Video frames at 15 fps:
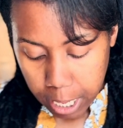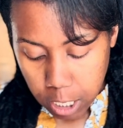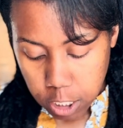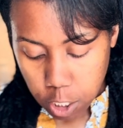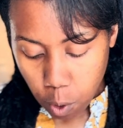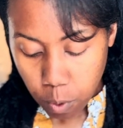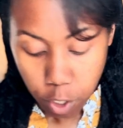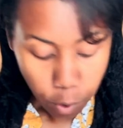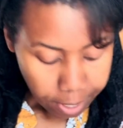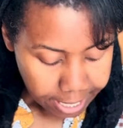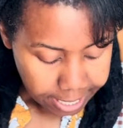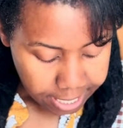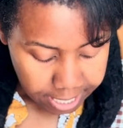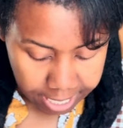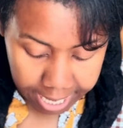So you
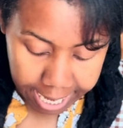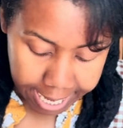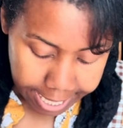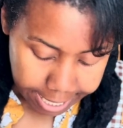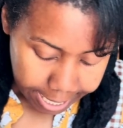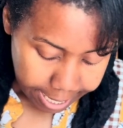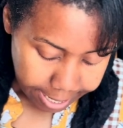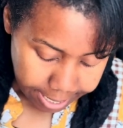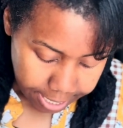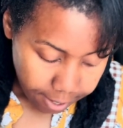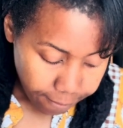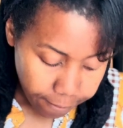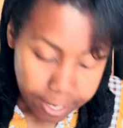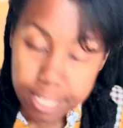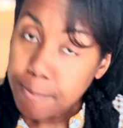can see the
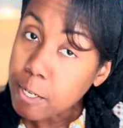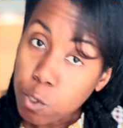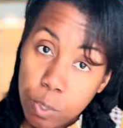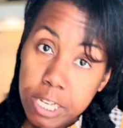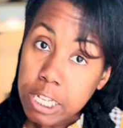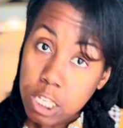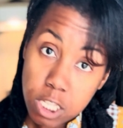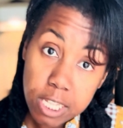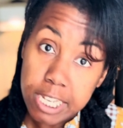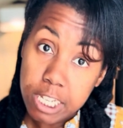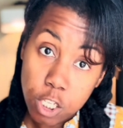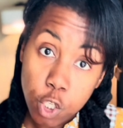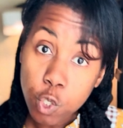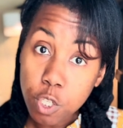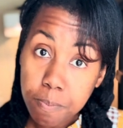difference between
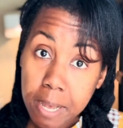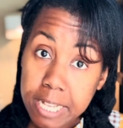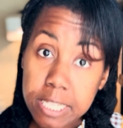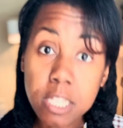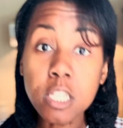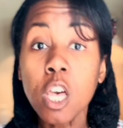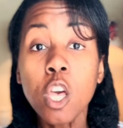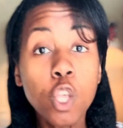these two spices.